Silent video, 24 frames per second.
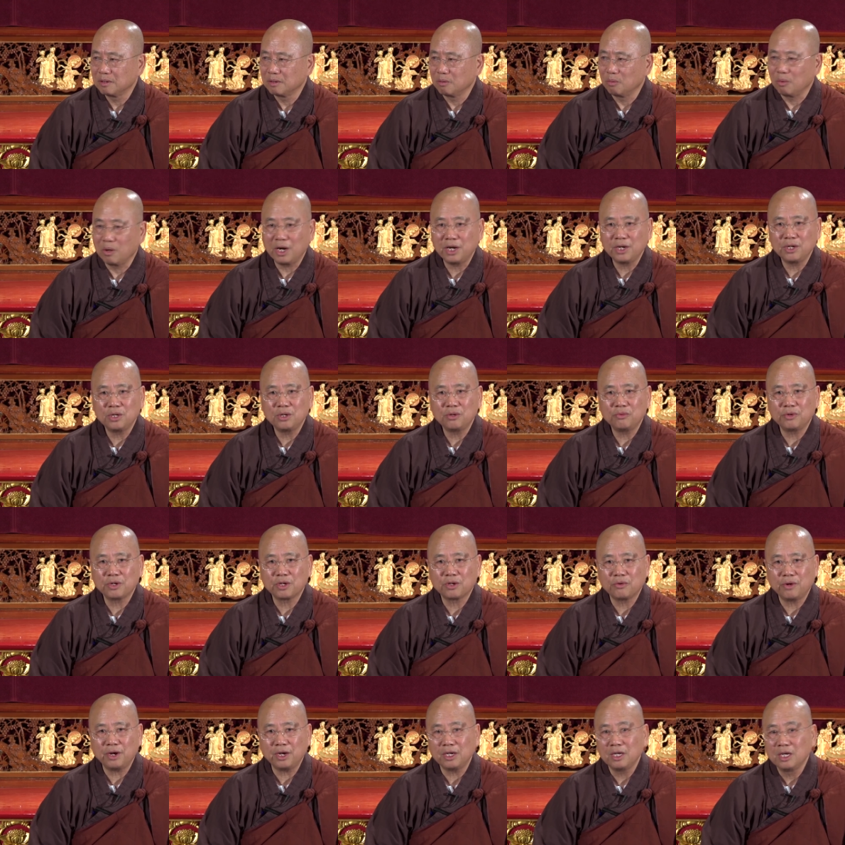Why do you
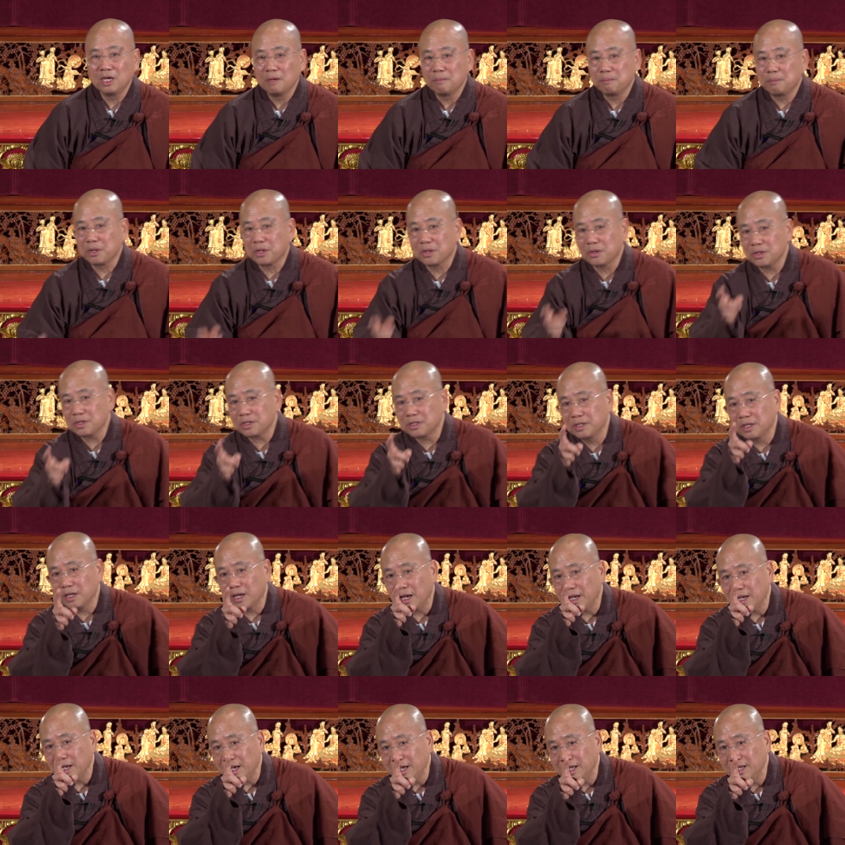regret? Because
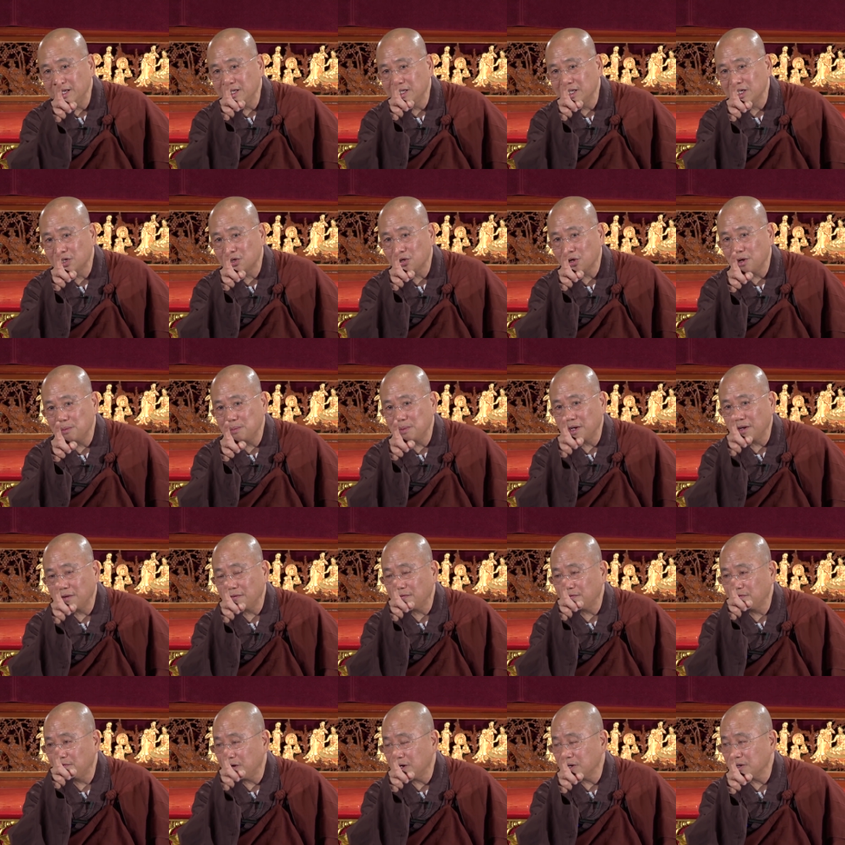the
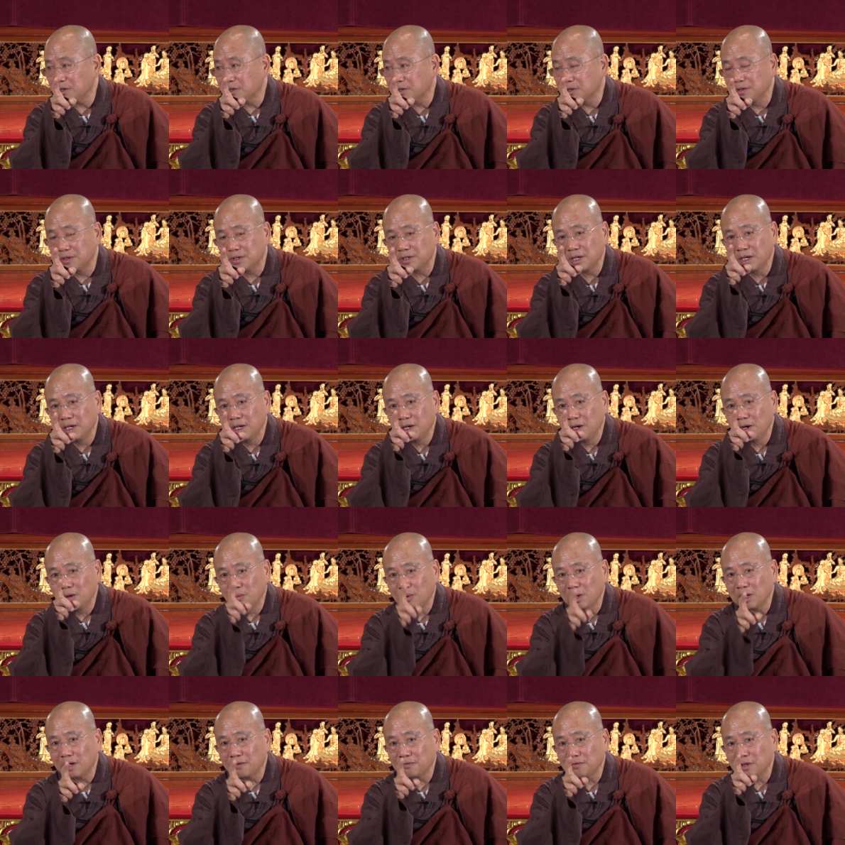indeterminate functions,
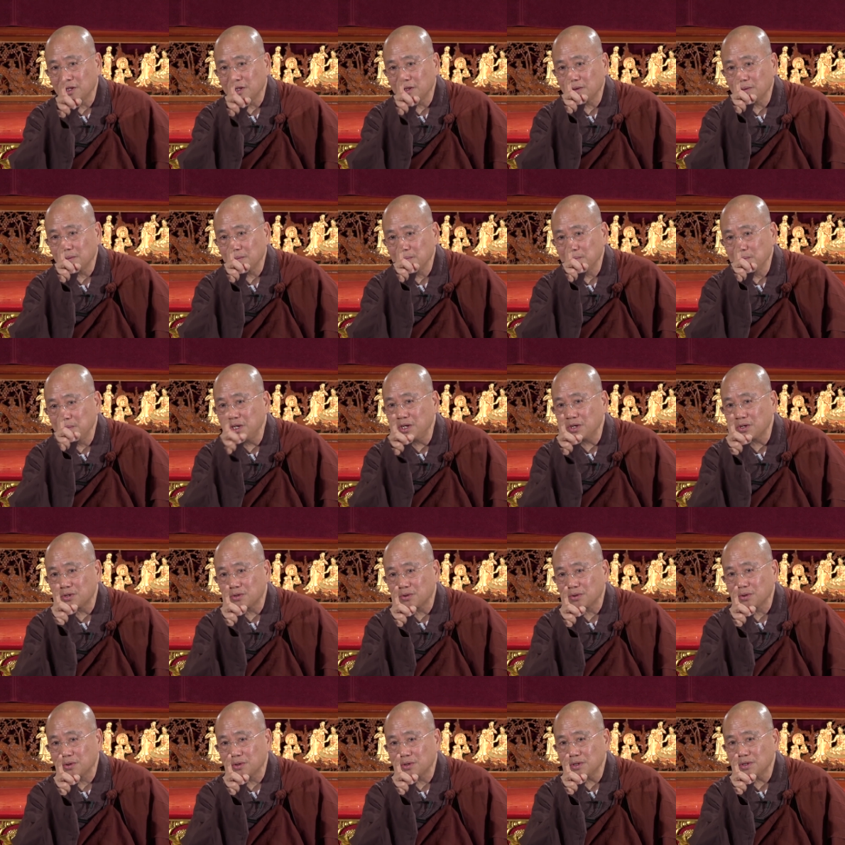one of the
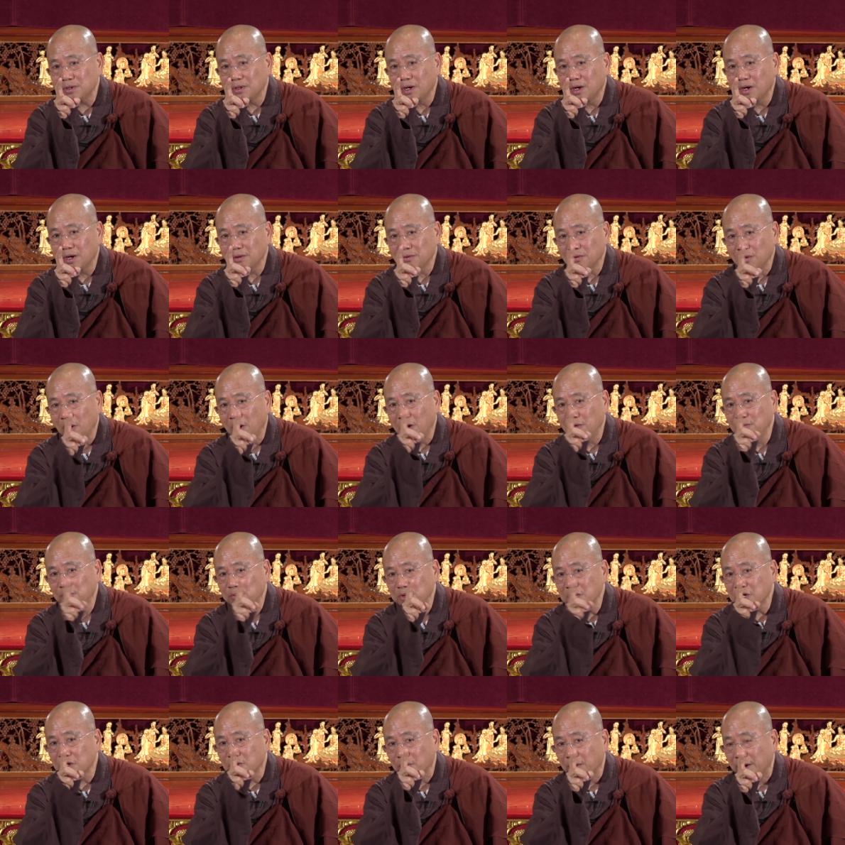ministers on
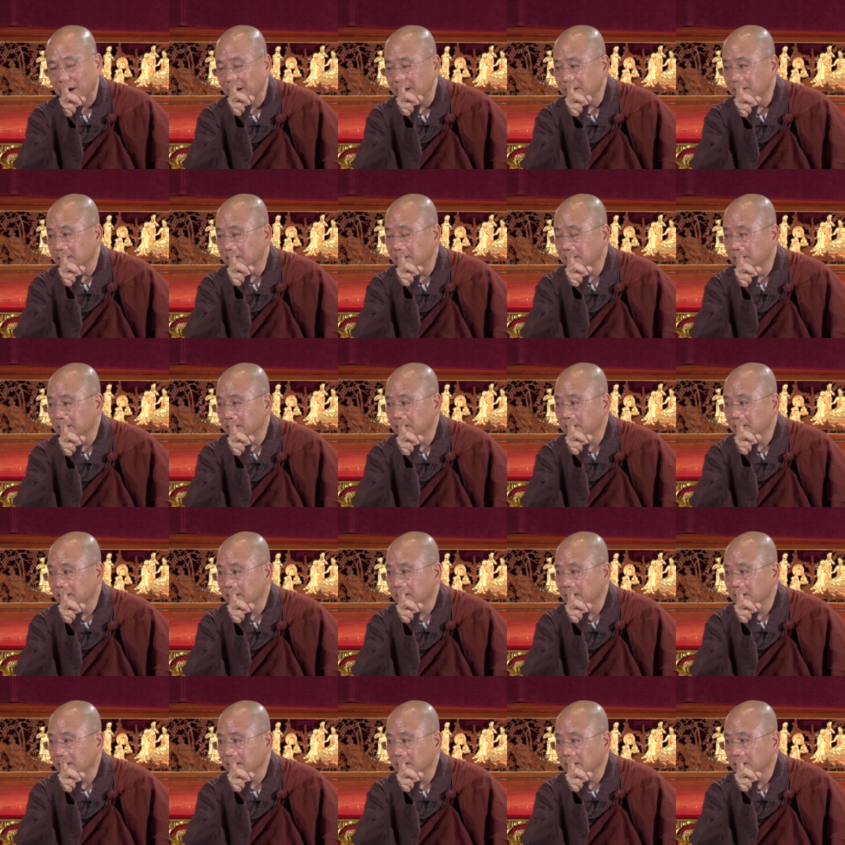regret
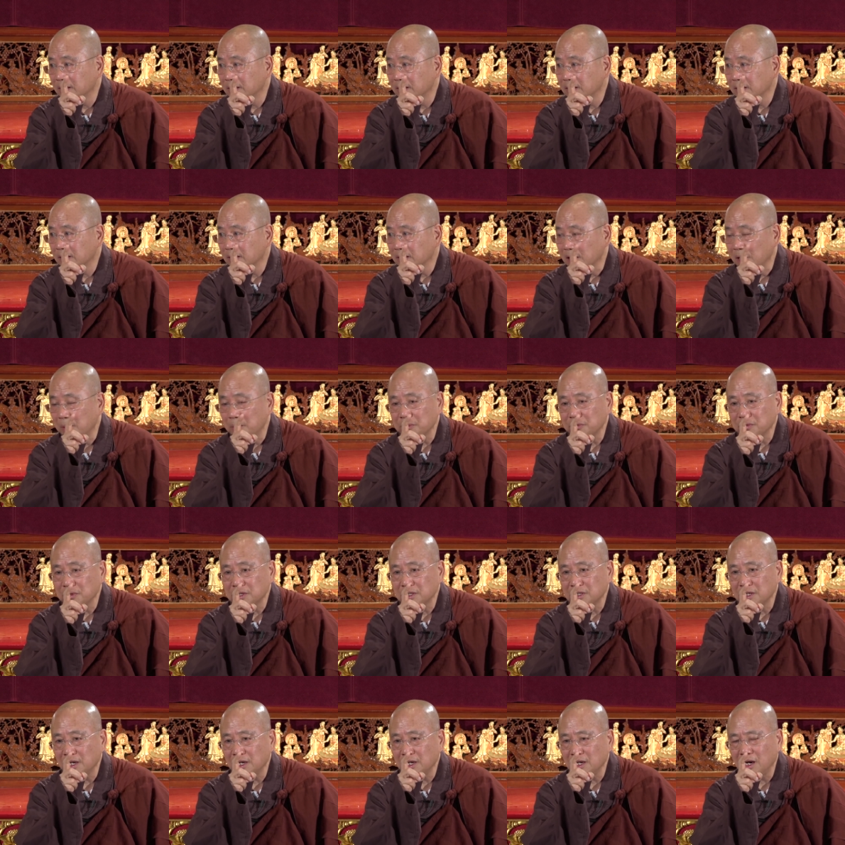come up to
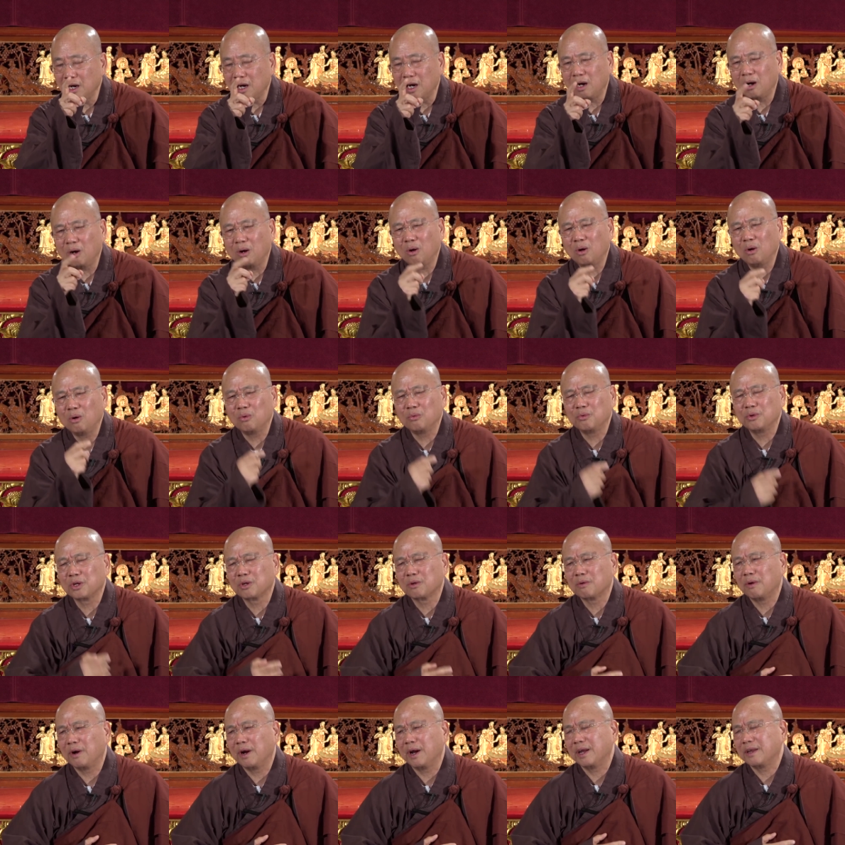say, oh,
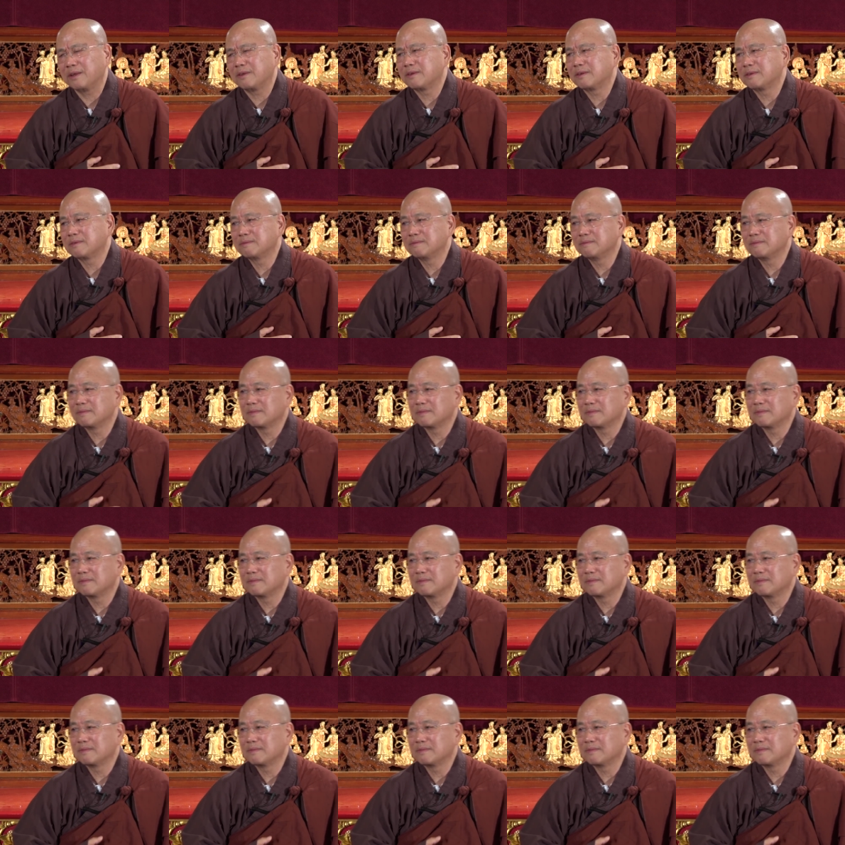regret.